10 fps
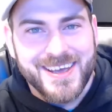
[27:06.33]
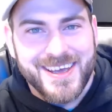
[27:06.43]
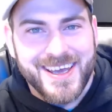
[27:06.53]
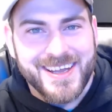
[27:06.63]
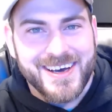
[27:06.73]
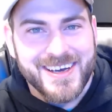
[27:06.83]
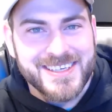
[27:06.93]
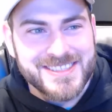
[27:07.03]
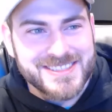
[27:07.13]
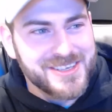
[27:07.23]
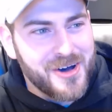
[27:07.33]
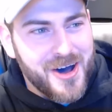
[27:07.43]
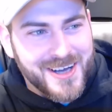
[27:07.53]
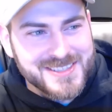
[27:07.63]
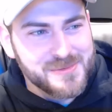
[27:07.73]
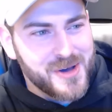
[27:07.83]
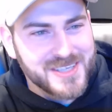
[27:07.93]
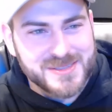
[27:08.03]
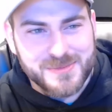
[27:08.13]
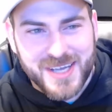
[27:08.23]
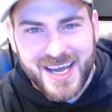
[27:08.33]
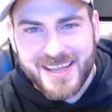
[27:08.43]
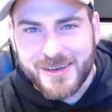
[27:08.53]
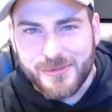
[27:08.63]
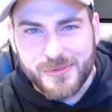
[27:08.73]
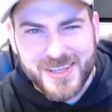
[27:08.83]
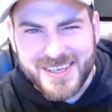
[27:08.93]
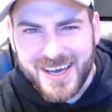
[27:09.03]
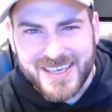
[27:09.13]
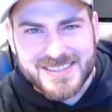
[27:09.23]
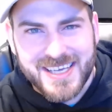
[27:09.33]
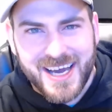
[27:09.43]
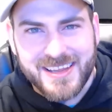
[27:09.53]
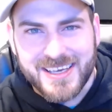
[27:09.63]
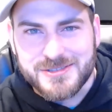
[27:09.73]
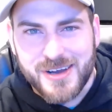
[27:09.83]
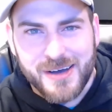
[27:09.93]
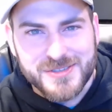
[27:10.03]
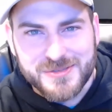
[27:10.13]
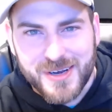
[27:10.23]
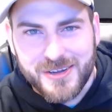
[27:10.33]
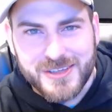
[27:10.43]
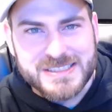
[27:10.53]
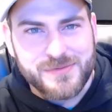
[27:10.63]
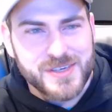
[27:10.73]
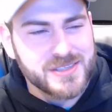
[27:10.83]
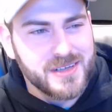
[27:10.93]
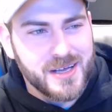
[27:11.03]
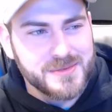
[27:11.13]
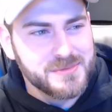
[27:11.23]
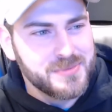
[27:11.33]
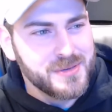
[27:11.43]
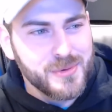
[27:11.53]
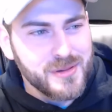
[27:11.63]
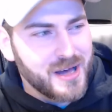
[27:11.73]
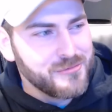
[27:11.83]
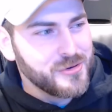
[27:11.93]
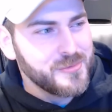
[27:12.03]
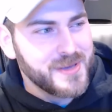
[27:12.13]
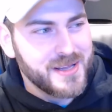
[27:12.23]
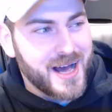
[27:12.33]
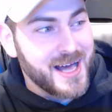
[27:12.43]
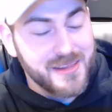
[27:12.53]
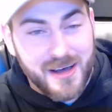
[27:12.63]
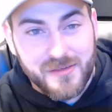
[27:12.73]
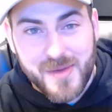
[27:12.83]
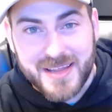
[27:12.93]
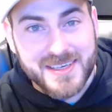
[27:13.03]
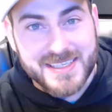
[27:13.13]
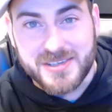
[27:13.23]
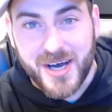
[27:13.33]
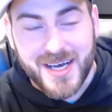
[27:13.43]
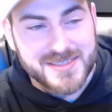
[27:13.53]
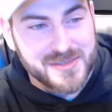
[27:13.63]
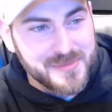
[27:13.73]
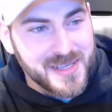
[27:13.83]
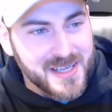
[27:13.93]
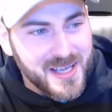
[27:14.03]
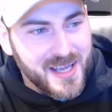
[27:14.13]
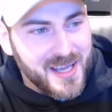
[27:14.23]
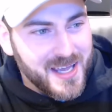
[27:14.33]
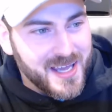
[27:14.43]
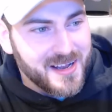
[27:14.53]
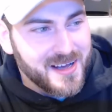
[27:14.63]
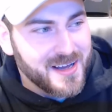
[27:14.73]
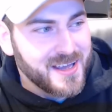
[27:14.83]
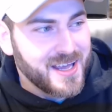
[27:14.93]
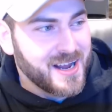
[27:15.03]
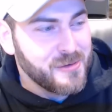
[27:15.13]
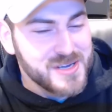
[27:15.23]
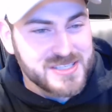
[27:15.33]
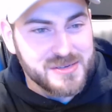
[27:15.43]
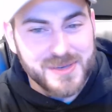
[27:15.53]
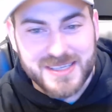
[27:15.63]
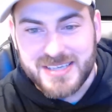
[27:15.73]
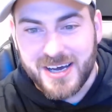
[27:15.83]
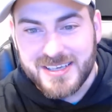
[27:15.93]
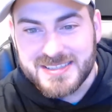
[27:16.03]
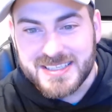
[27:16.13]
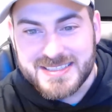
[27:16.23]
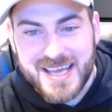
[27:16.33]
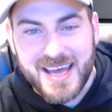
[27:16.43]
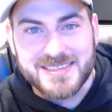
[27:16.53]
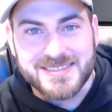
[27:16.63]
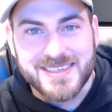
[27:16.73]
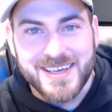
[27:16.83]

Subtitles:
and he's just an awesome guy, like a really nice guy, like travels around all these fish clubs, and people love him, and I love him. I think he's awesome, and I wish him a ton of success.